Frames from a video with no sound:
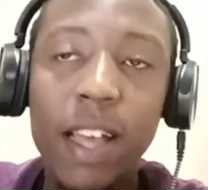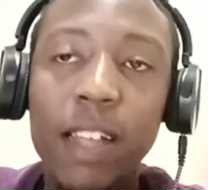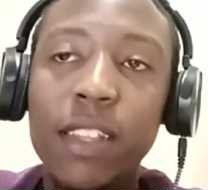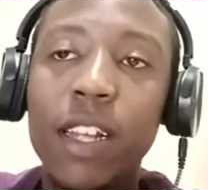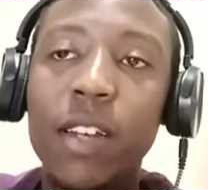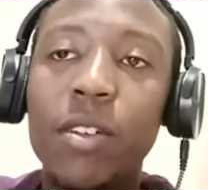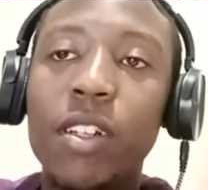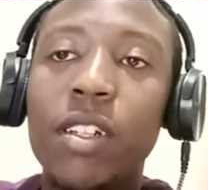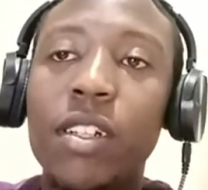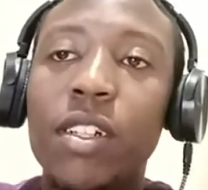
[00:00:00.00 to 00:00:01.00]
and the
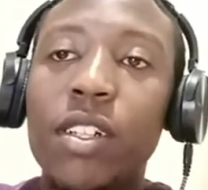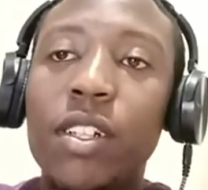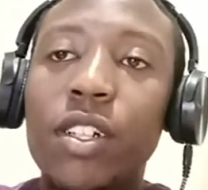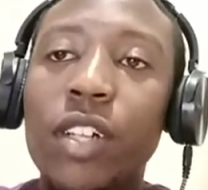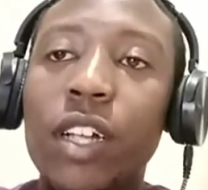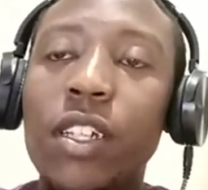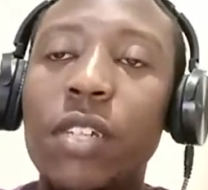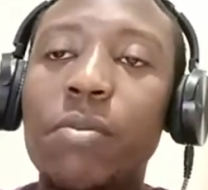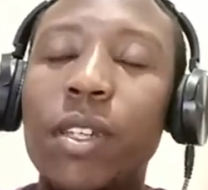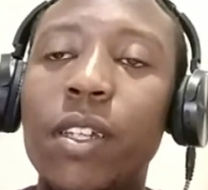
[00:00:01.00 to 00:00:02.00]
Lord shut
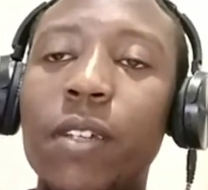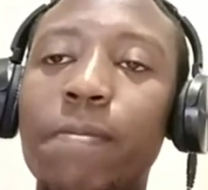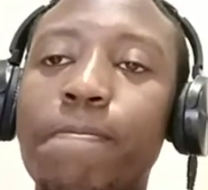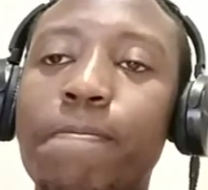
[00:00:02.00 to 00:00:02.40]
him in.